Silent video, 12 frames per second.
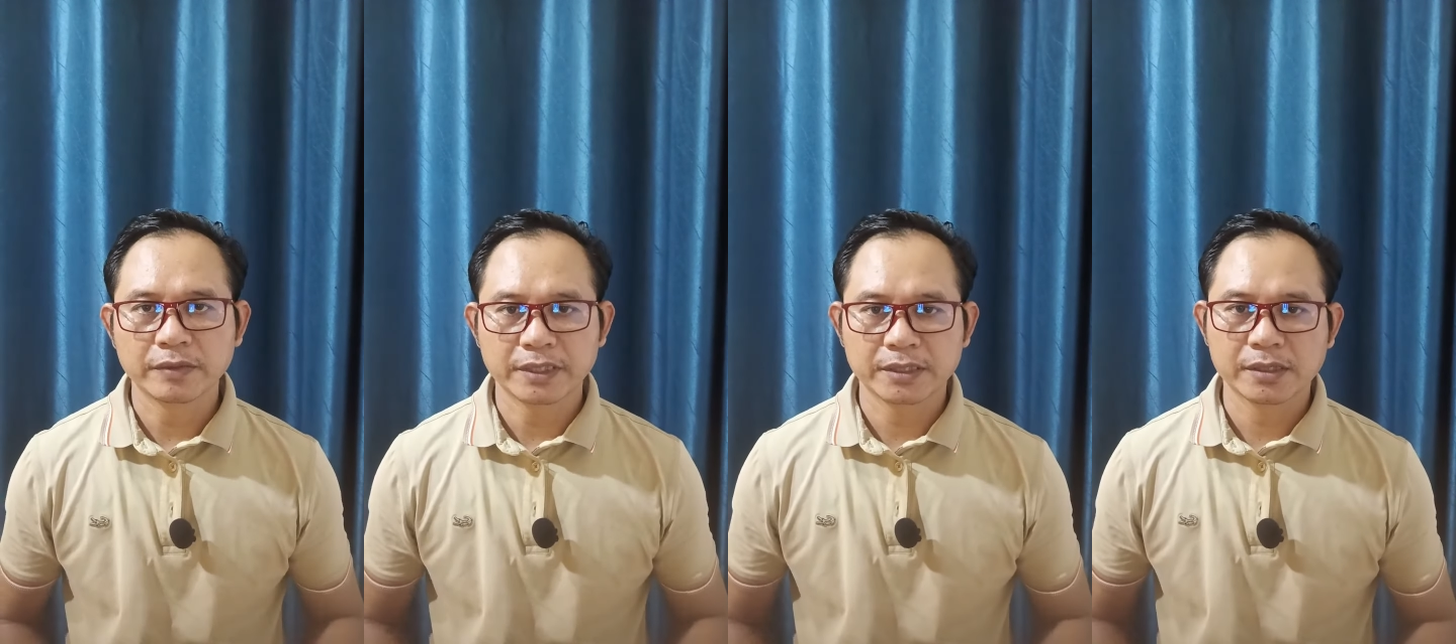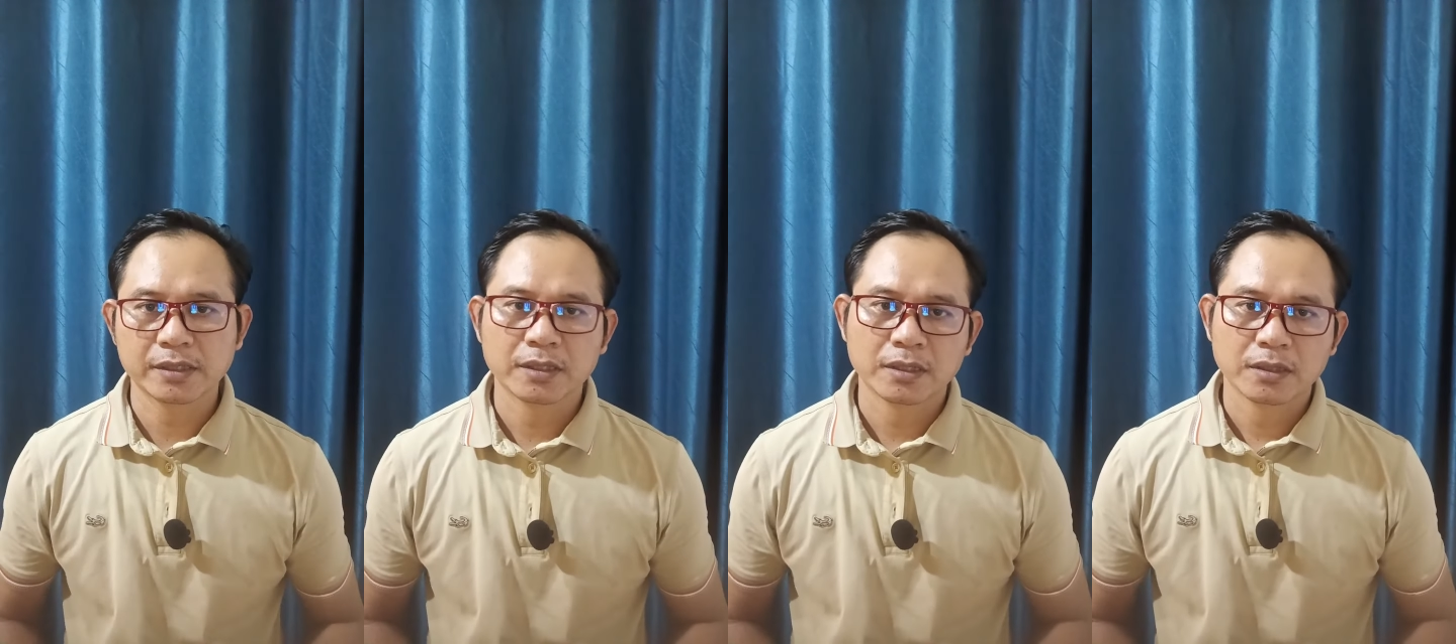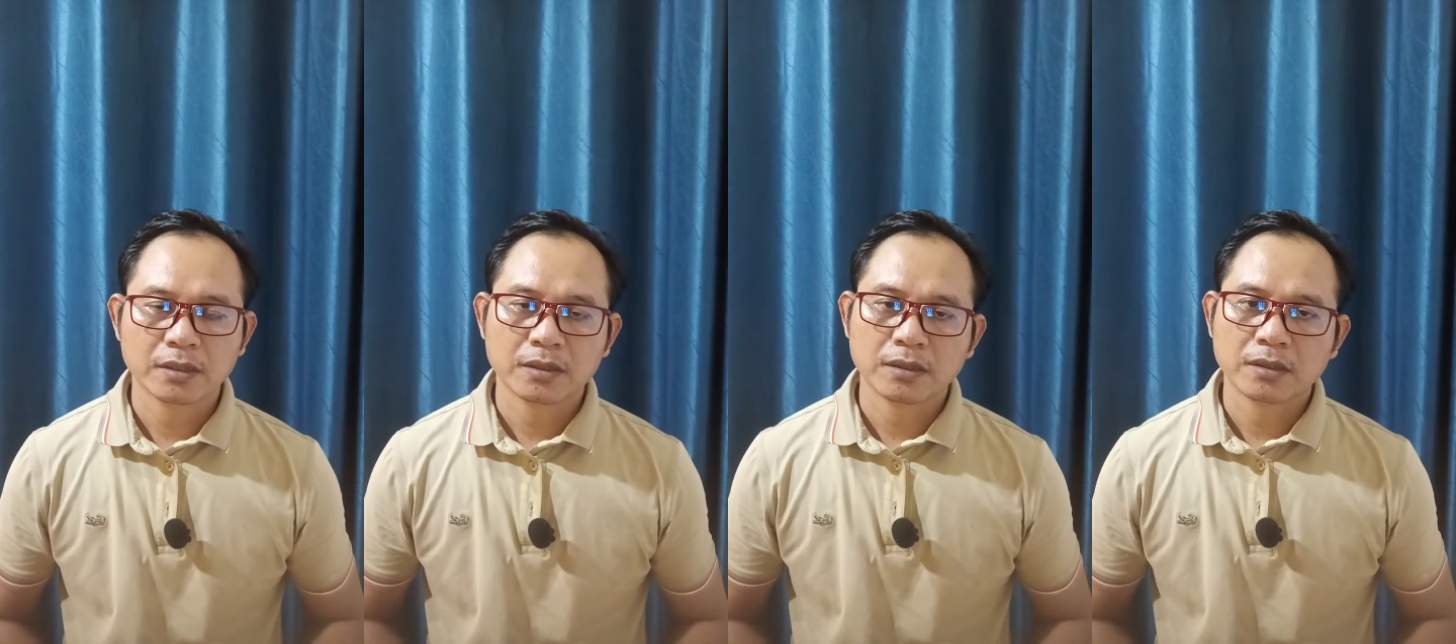with
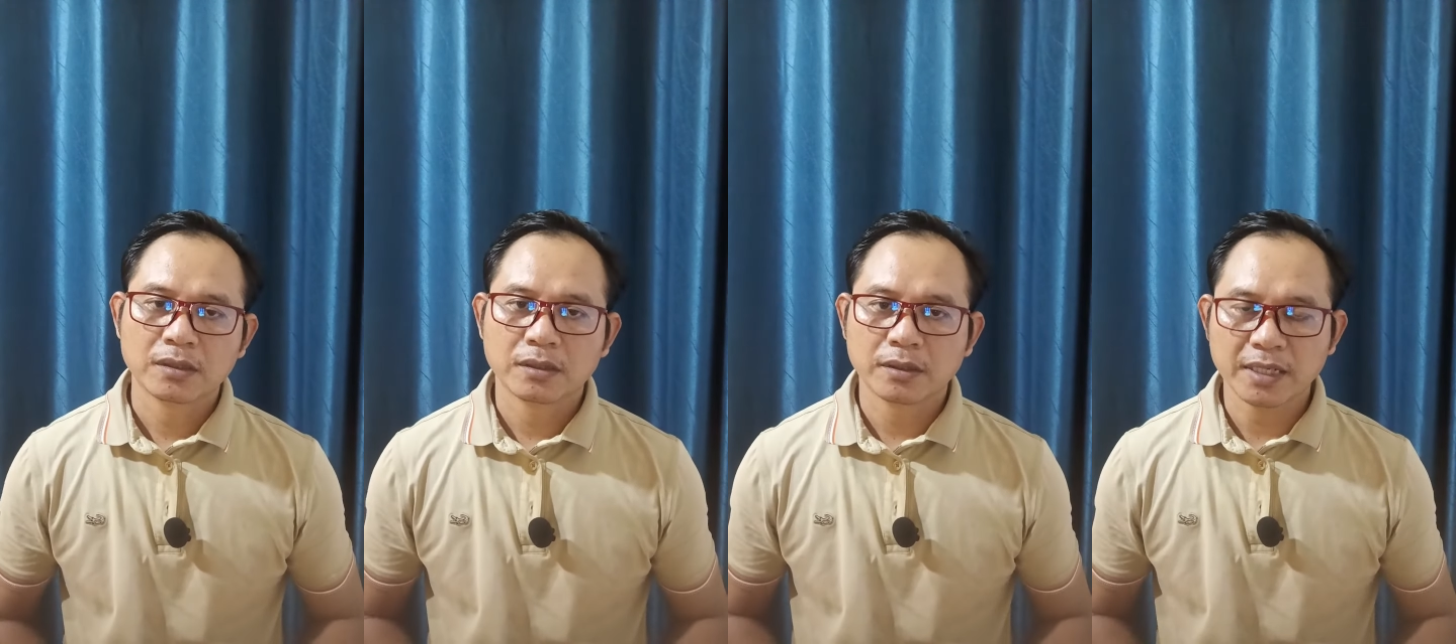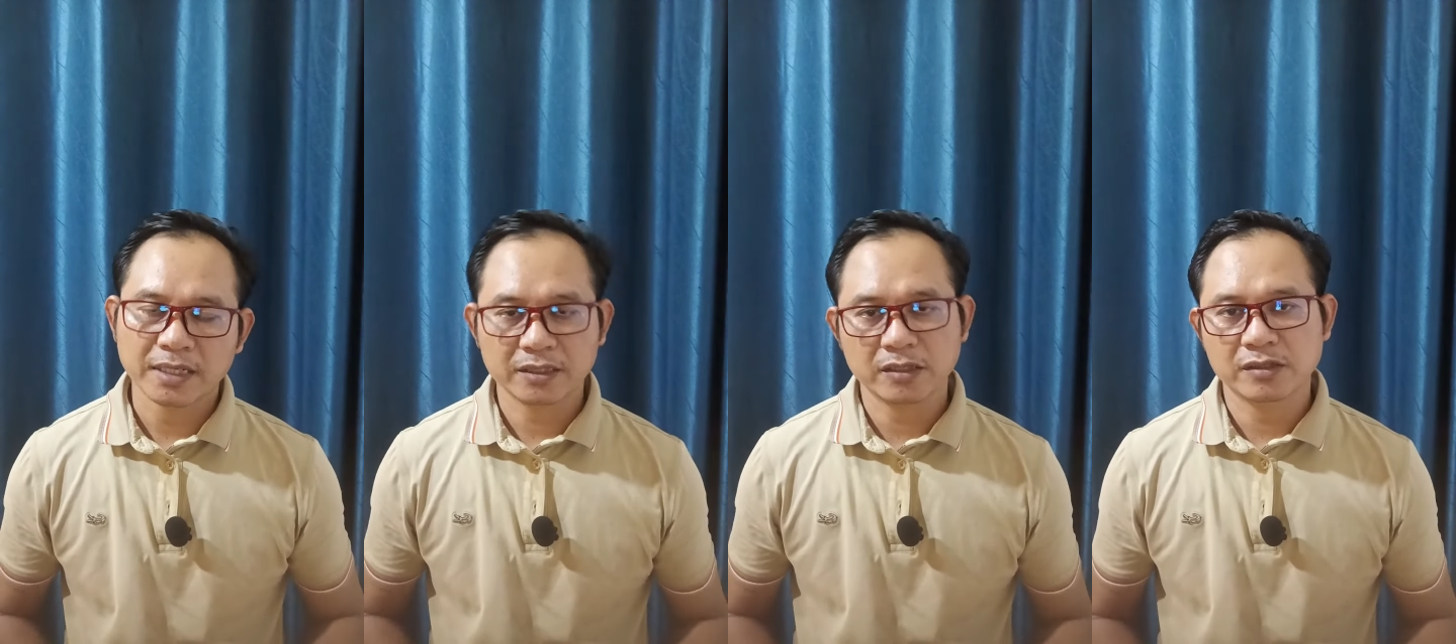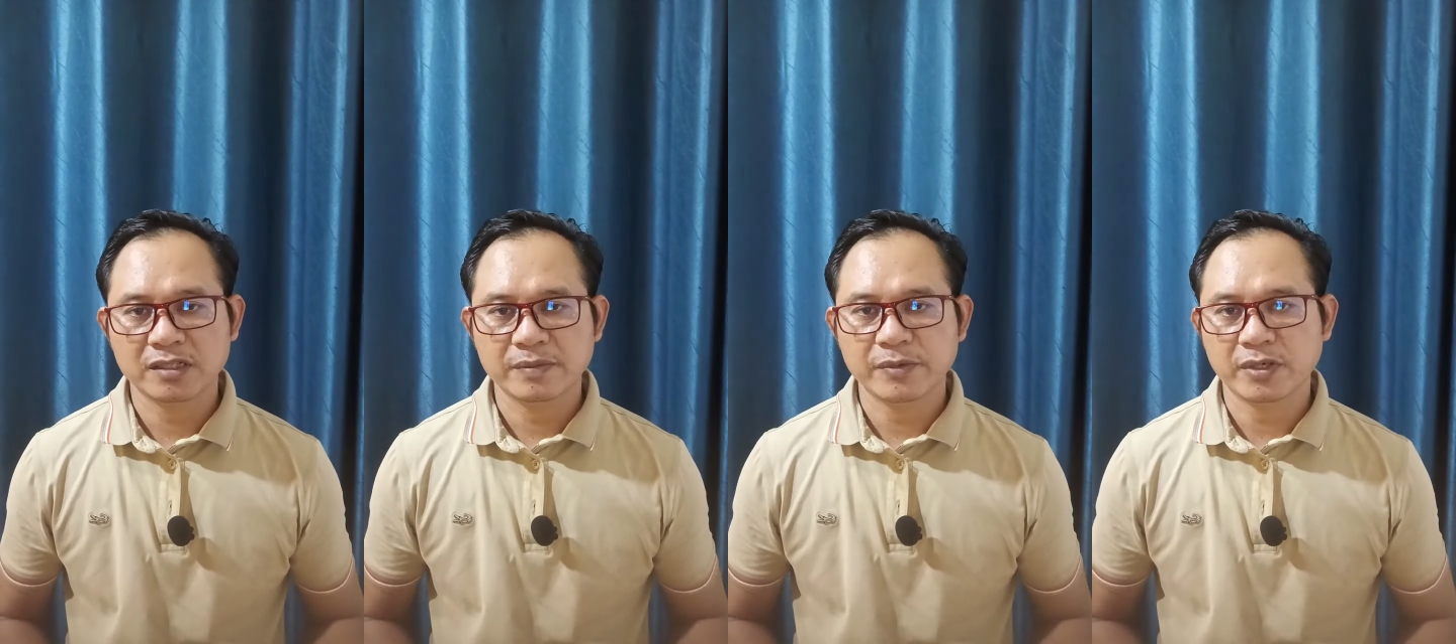
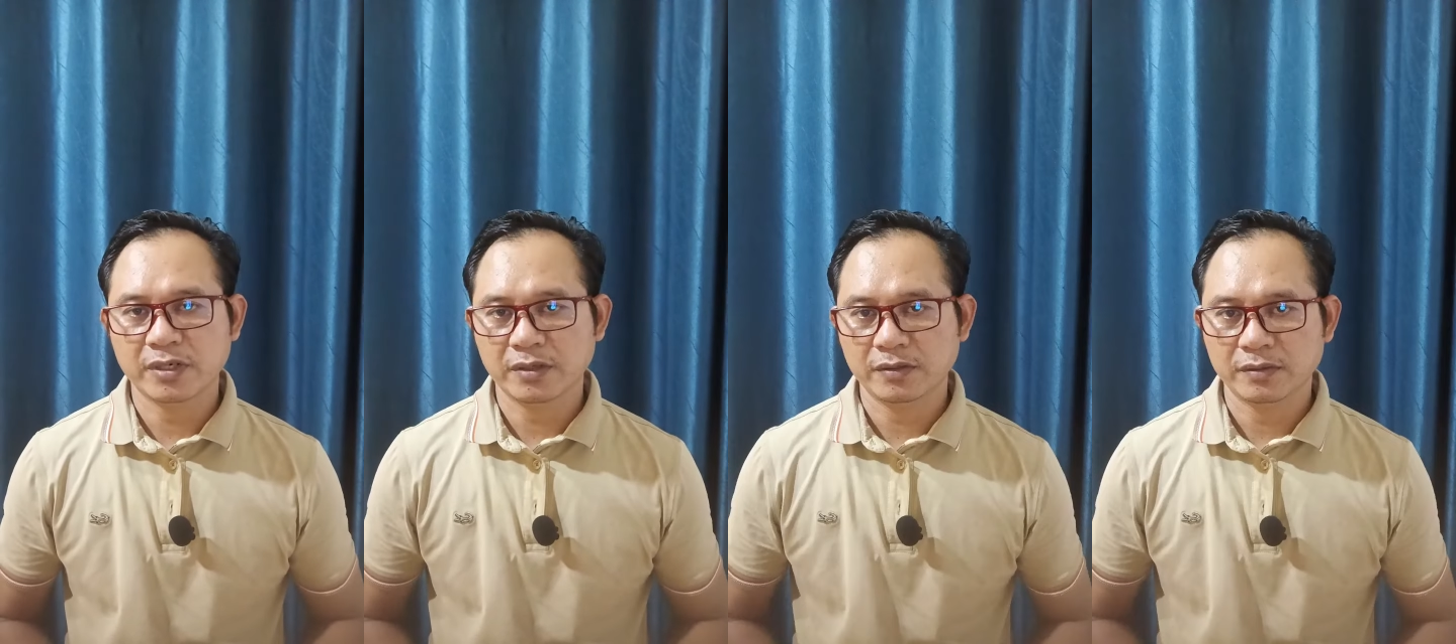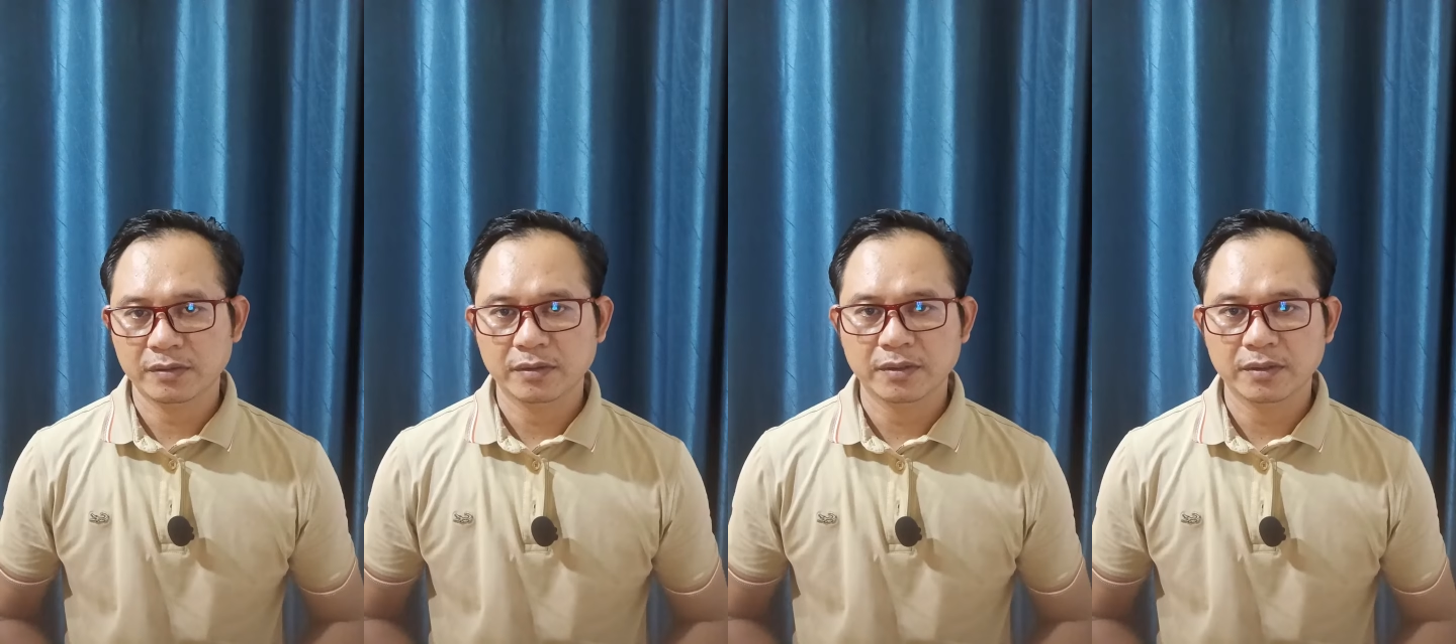uncountable noun.